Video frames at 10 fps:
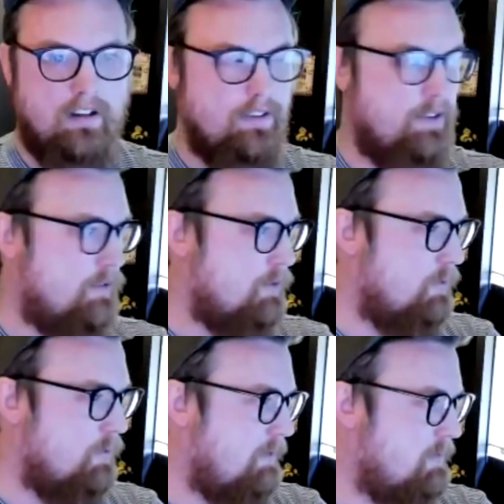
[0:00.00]
at the
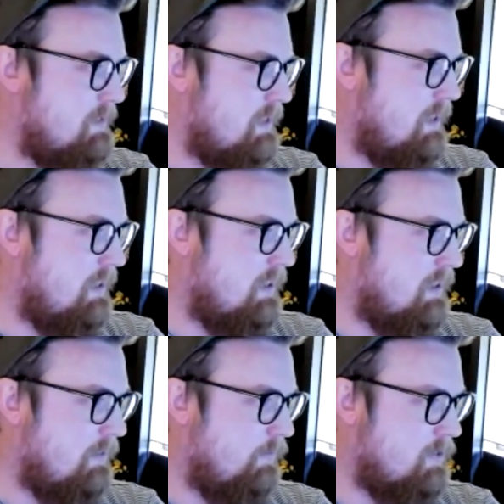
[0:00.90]
tool that was
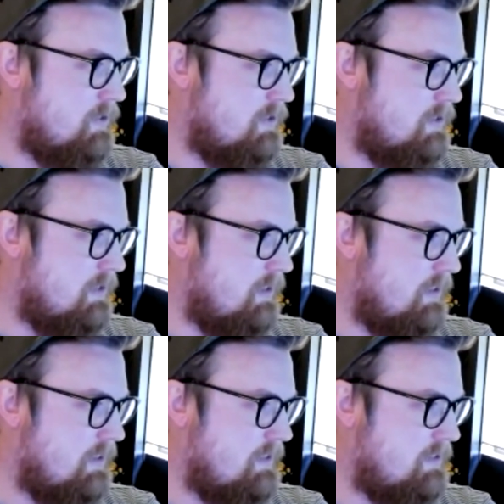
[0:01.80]

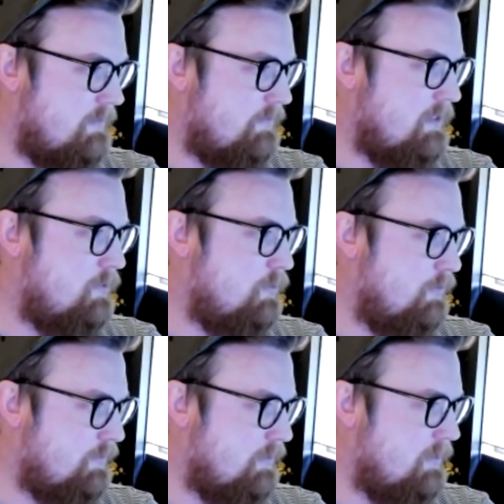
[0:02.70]
that's a free
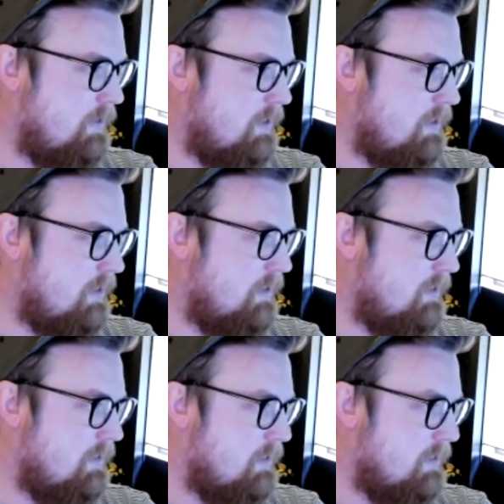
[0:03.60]
tool for